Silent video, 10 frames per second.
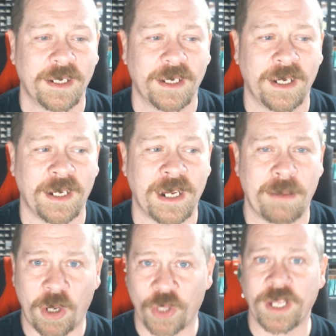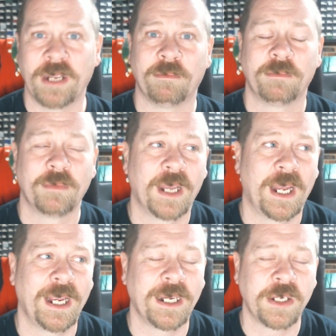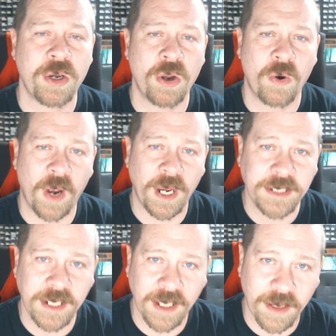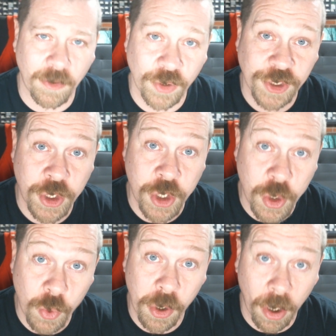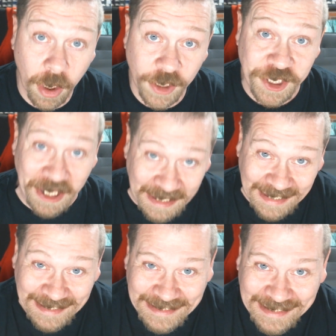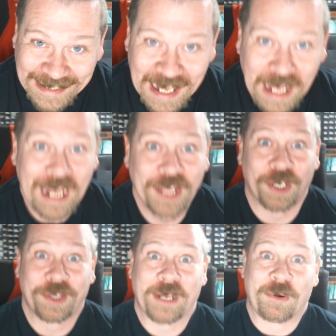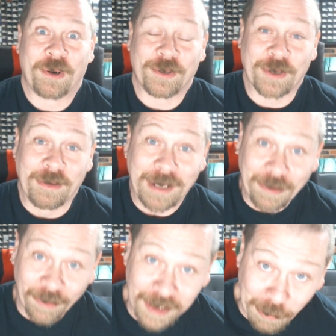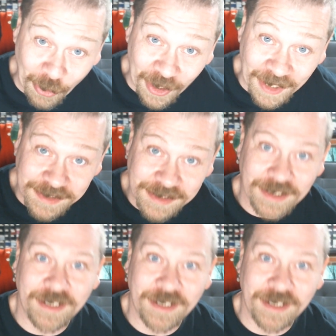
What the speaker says: and I bought them. I had no idea there was new cards in it. I thought they were all going to be reprints.